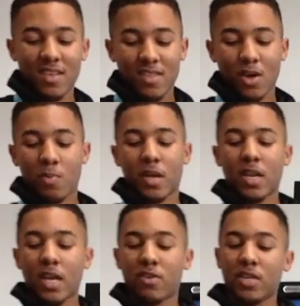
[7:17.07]
there will be an
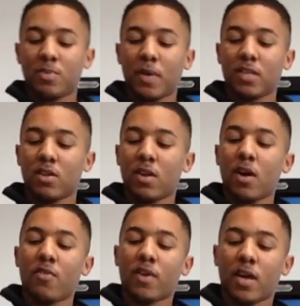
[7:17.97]
increased spending on
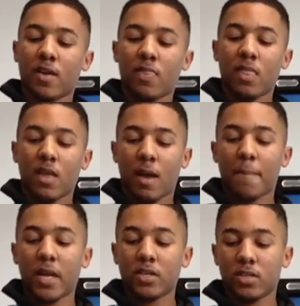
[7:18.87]
healthcare and
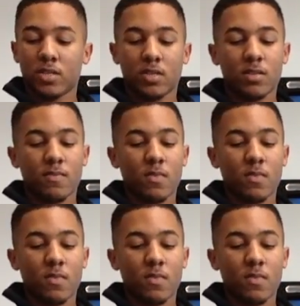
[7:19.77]
pensions.